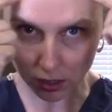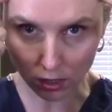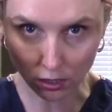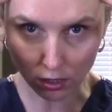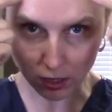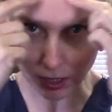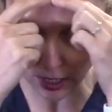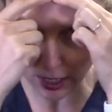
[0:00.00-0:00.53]

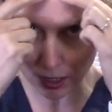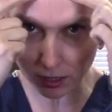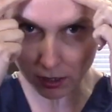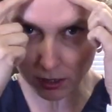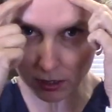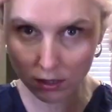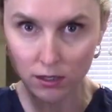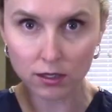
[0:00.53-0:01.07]
along
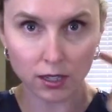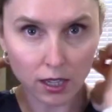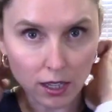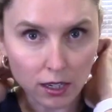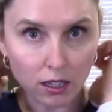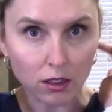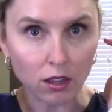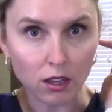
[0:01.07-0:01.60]
here
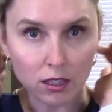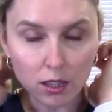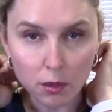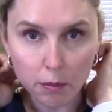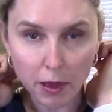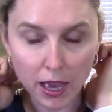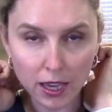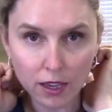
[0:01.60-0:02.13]
and along the
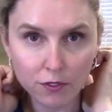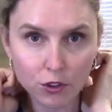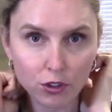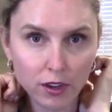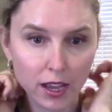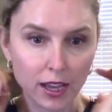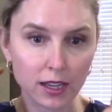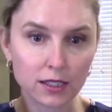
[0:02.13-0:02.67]
back of your
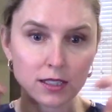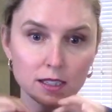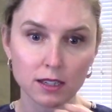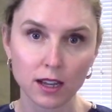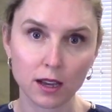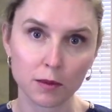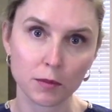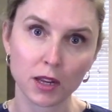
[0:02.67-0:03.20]
head to
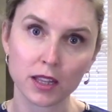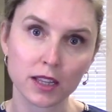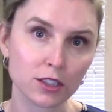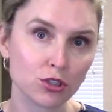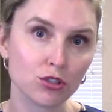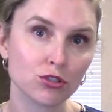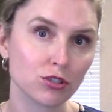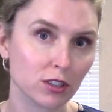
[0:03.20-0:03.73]
numb. Now
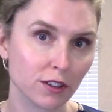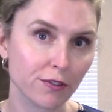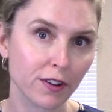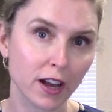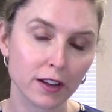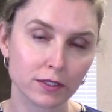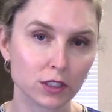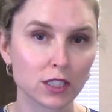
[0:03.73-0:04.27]
that's usually
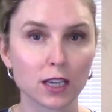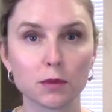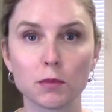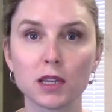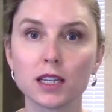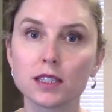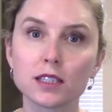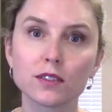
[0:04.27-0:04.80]
5 or 10
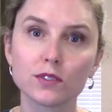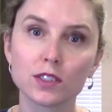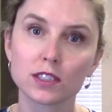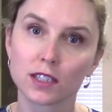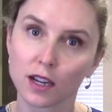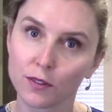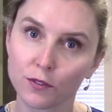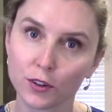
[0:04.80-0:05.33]
minutes of
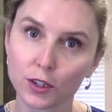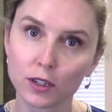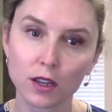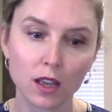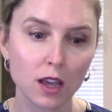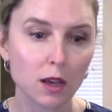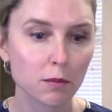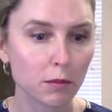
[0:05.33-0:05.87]
discomfort.
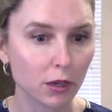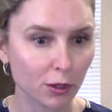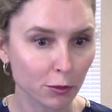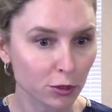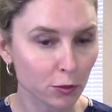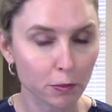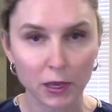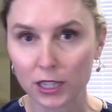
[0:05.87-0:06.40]

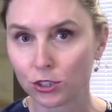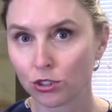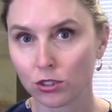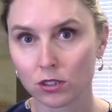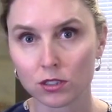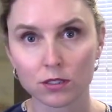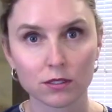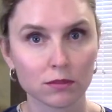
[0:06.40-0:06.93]
Most
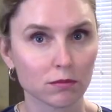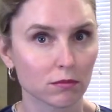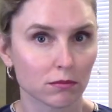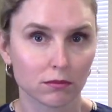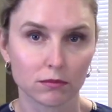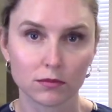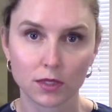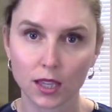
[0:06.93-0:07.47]
patients
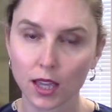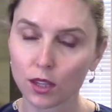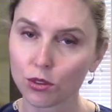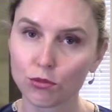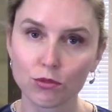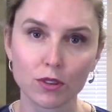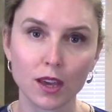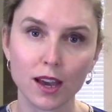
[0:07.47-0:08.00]
get
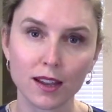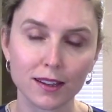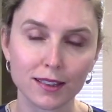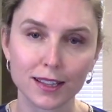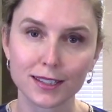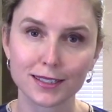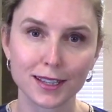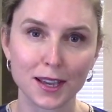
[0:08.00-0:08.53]
through that and
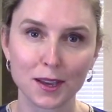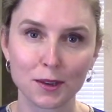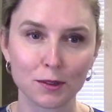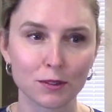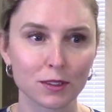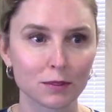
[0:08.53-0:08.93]
they say,